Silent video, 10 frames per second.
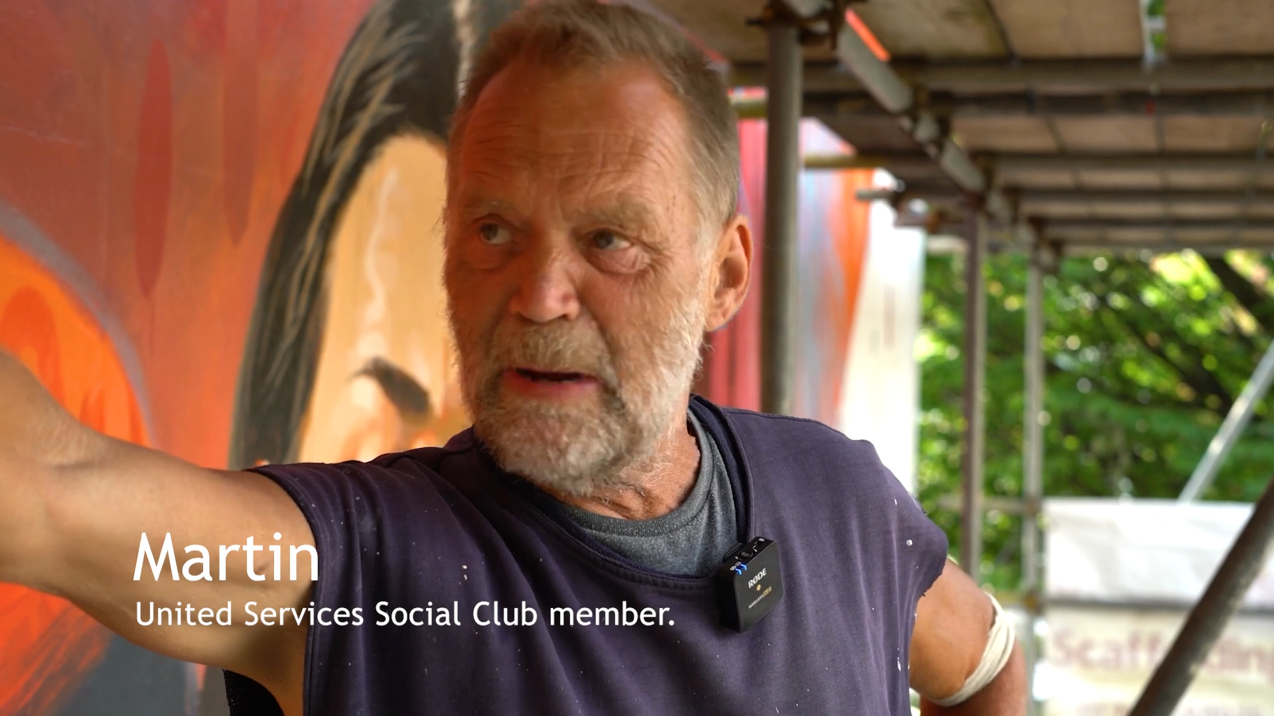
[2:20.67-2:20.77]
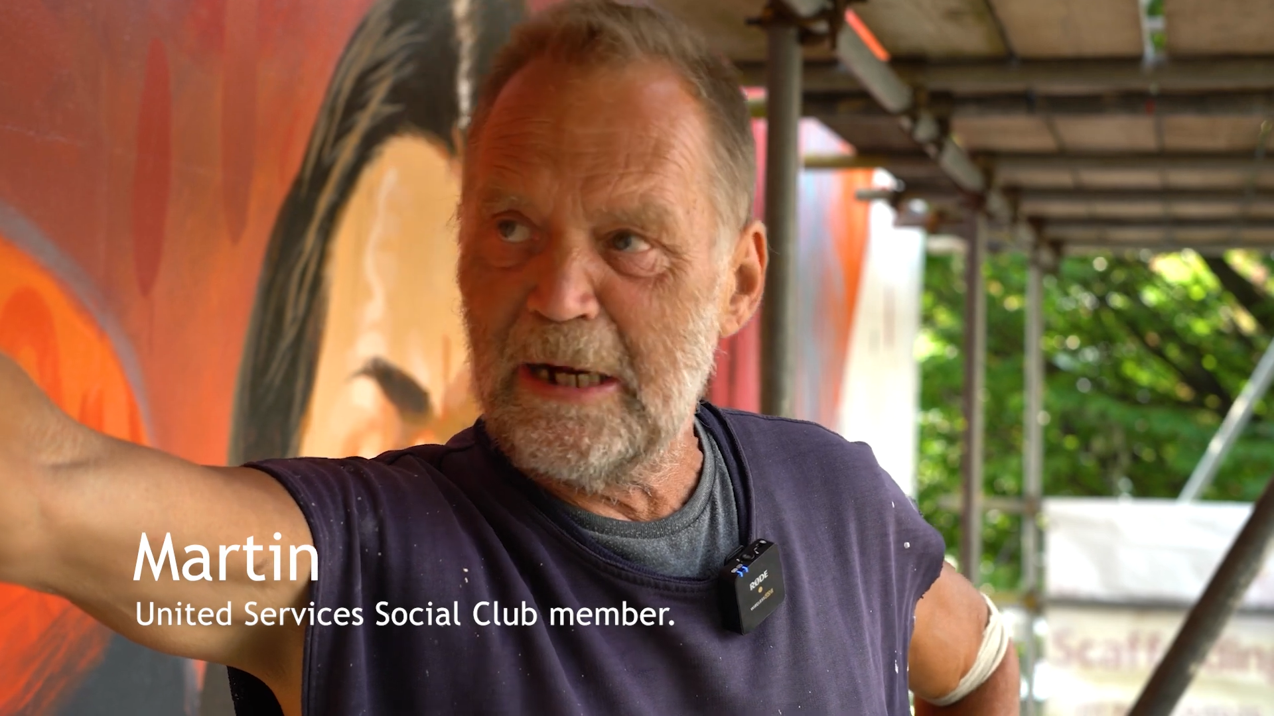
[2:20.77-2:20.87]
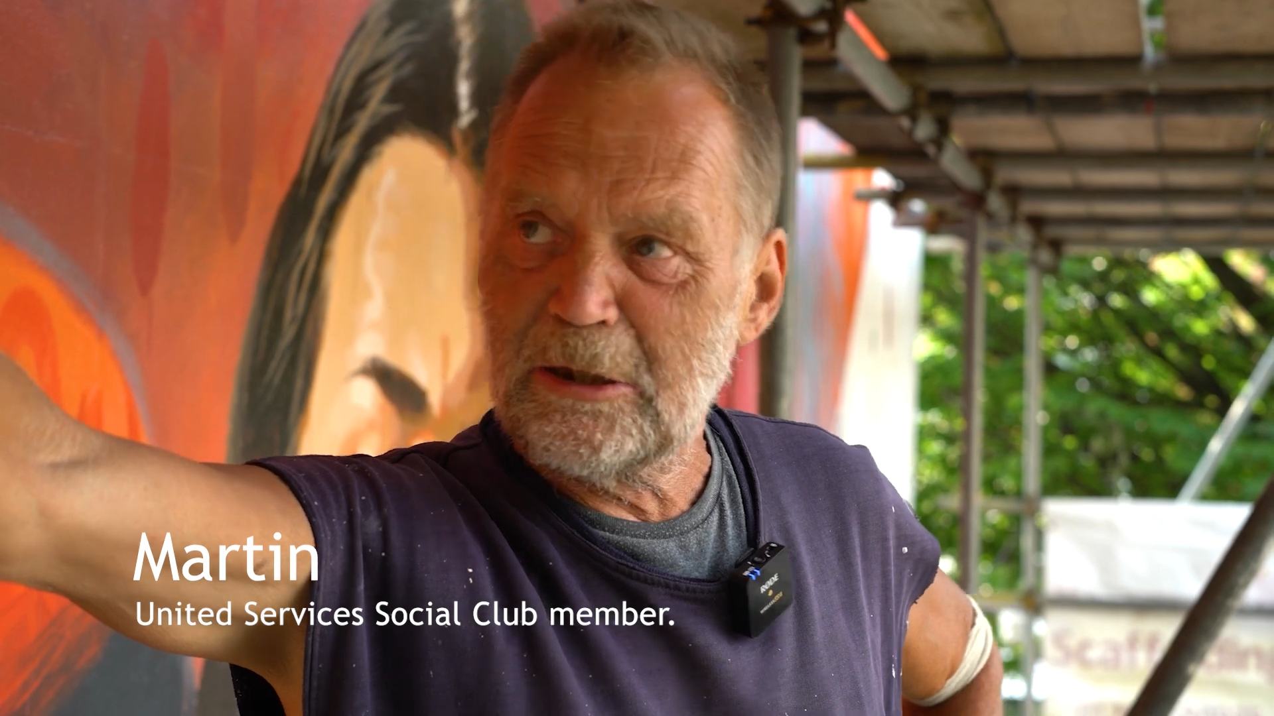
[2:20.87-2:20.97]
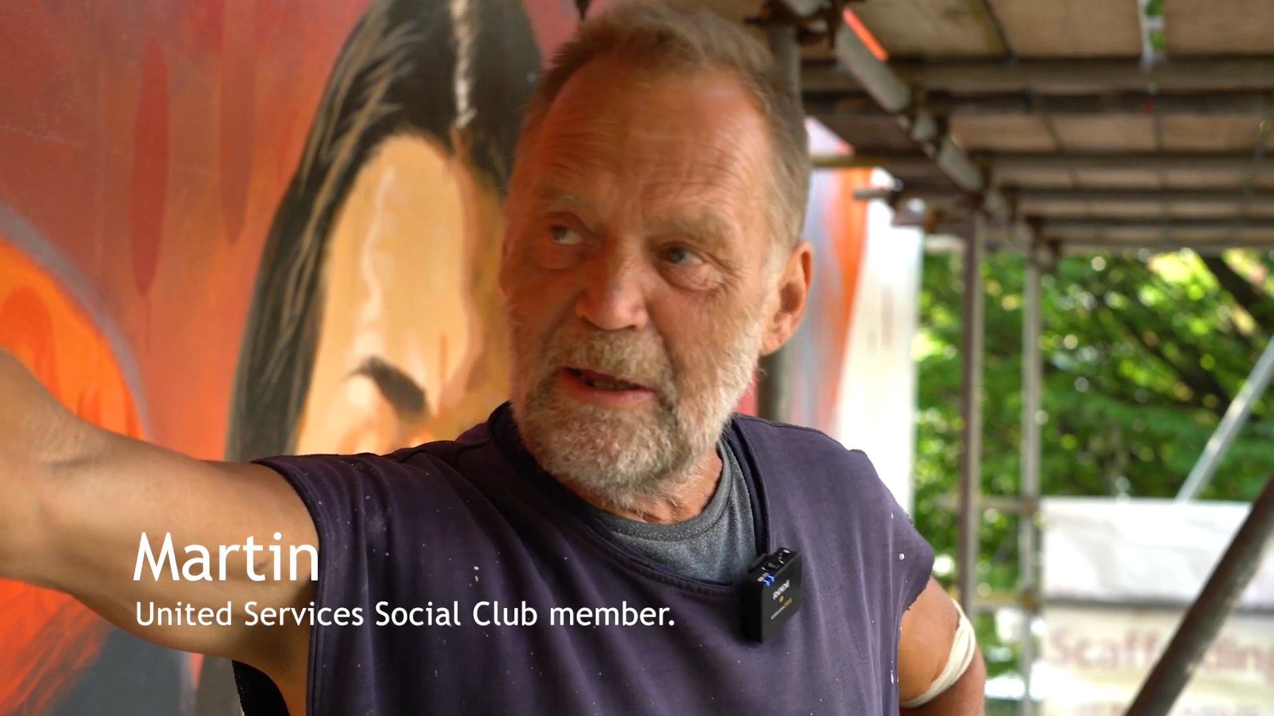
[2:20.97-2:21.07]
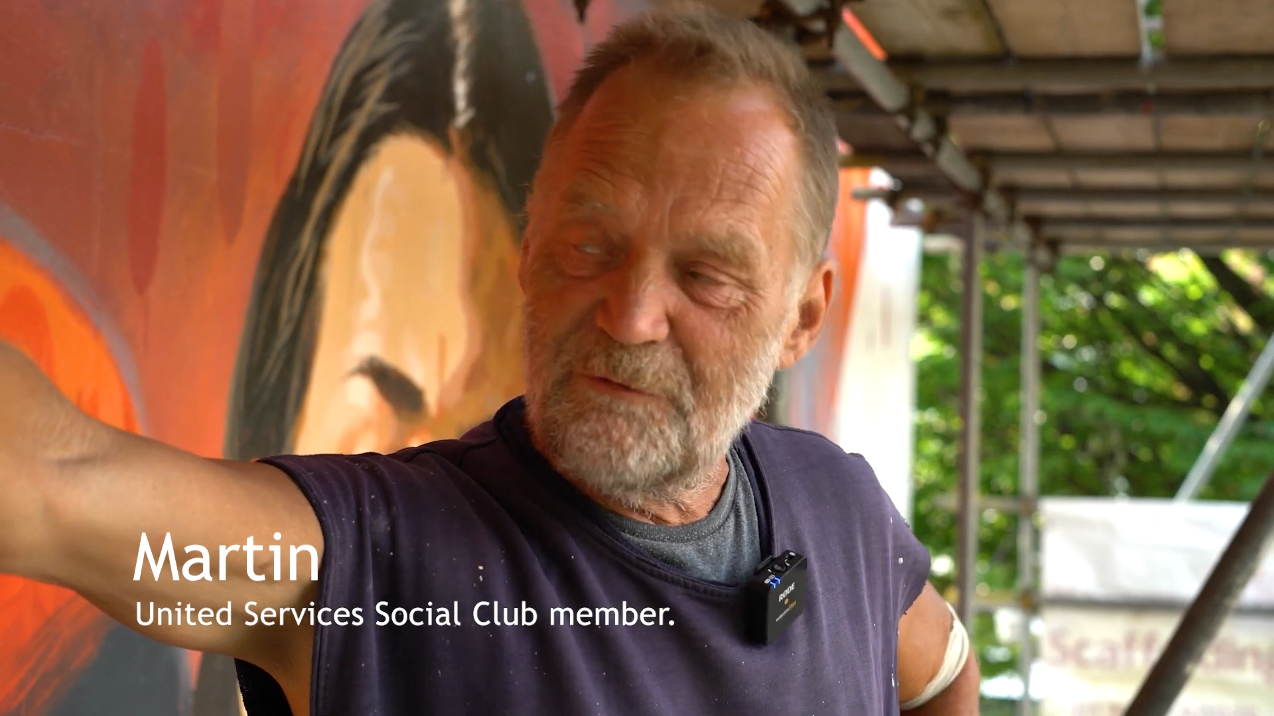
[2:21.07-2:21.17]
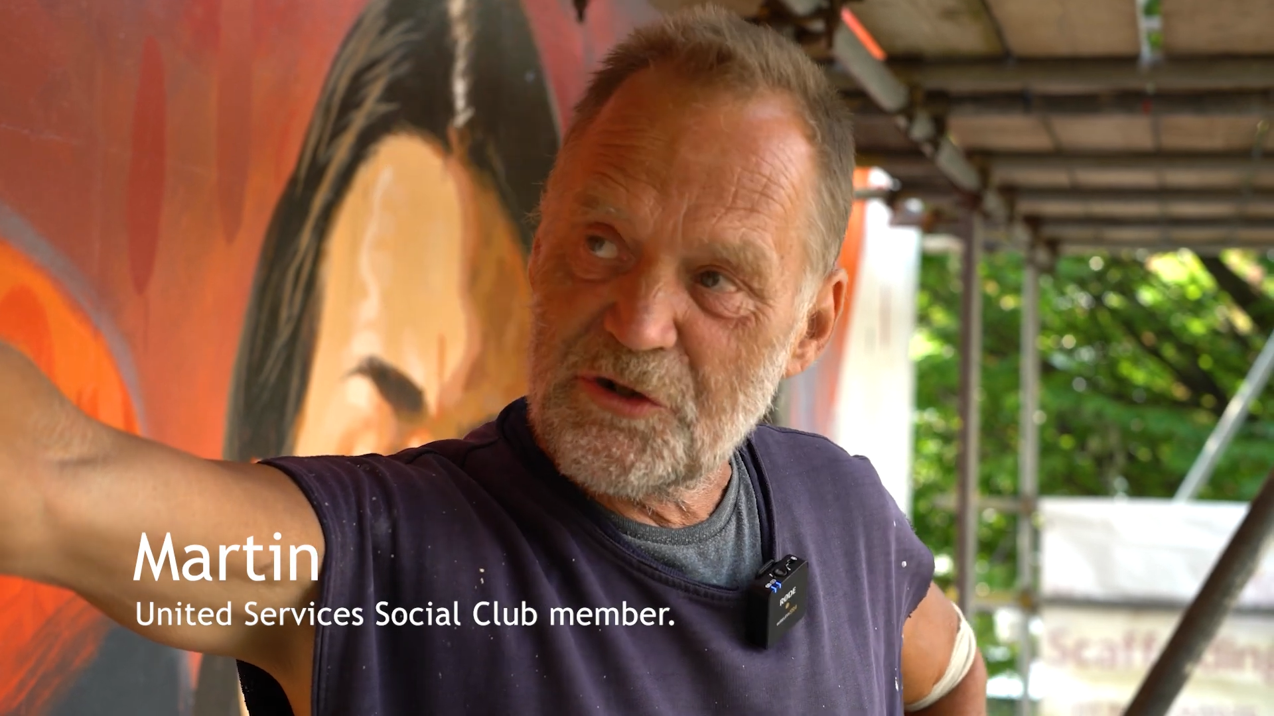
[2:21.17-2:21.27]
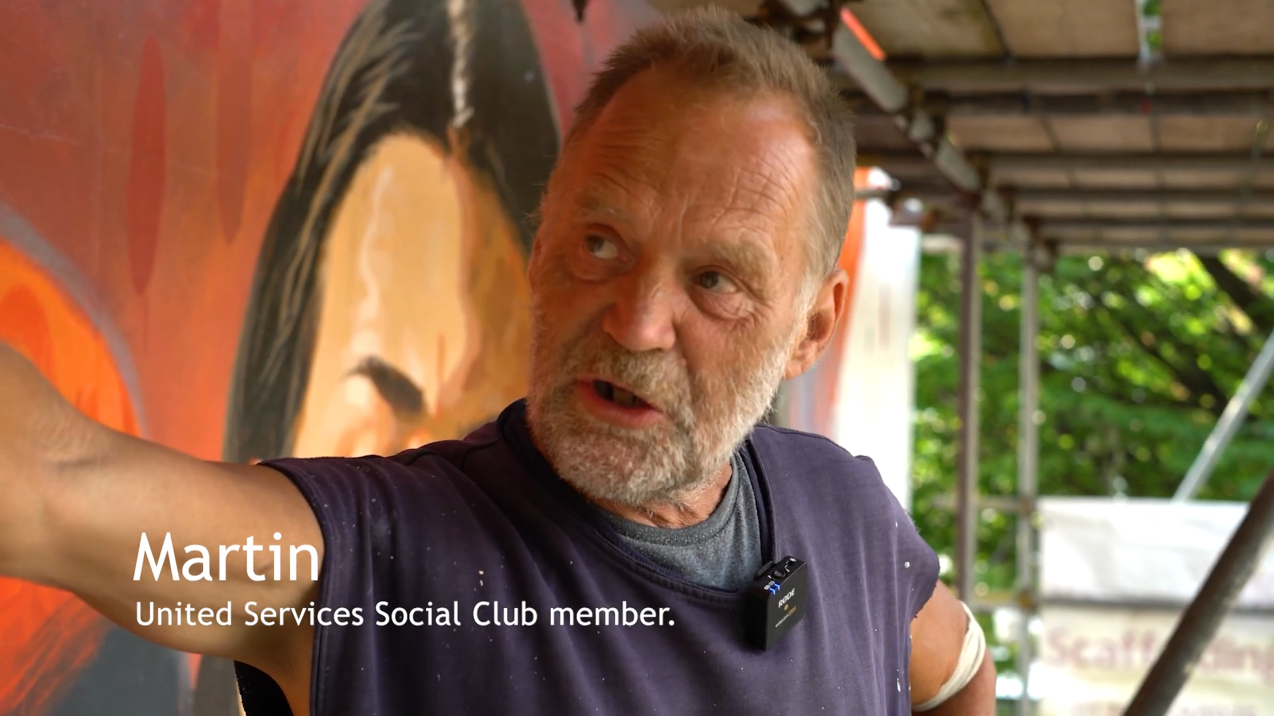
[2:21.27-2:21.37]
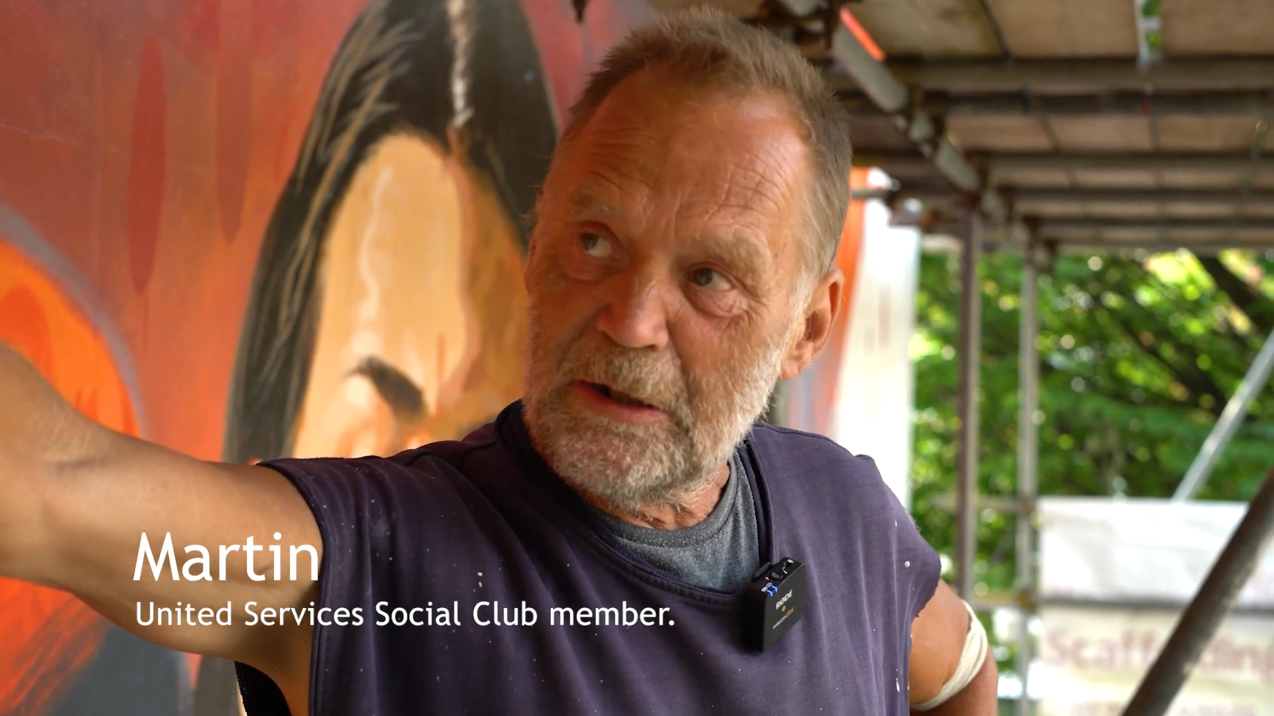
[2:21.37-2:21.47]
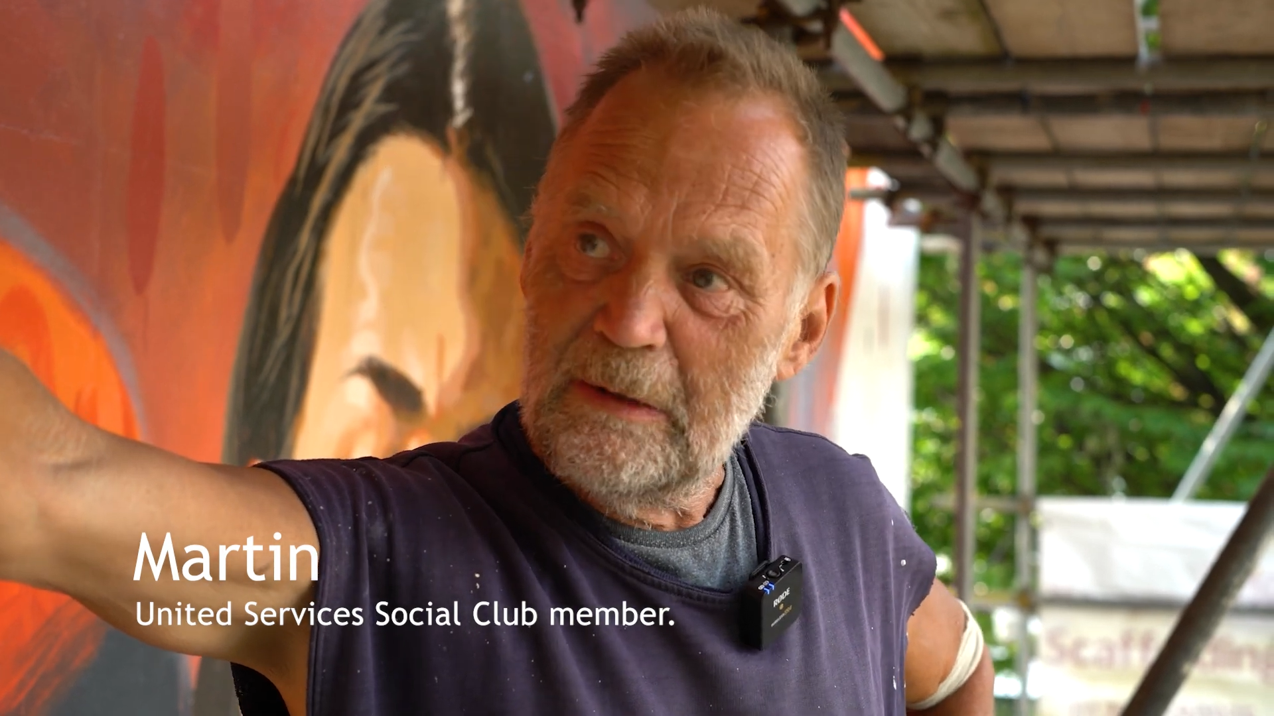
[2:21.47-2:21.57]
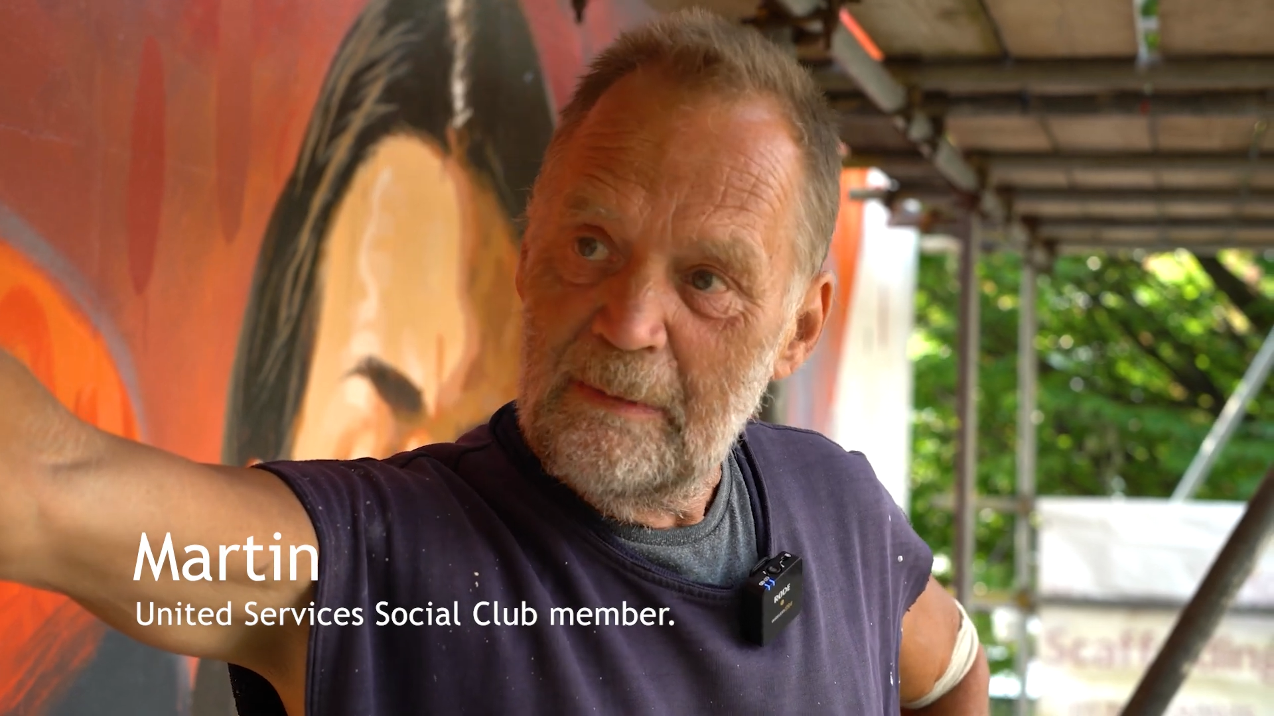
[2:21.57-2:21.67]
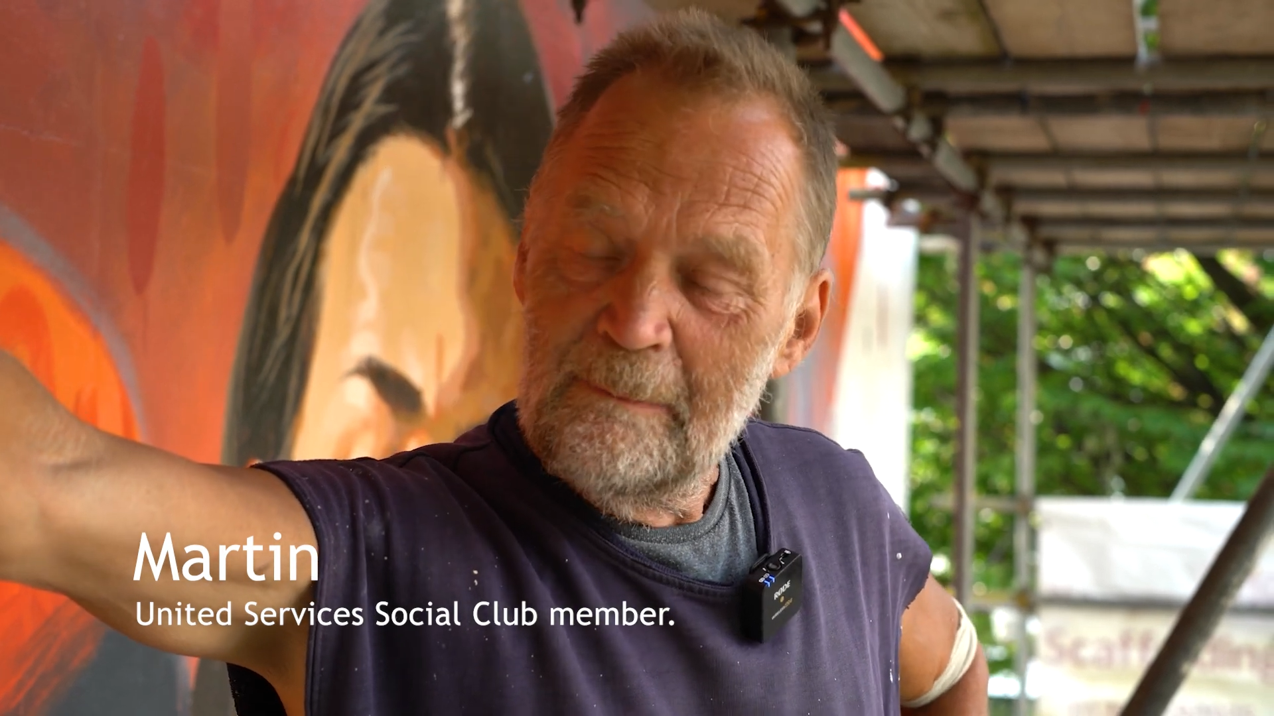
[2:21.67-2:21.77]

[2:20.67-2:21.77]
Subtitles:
magnificent.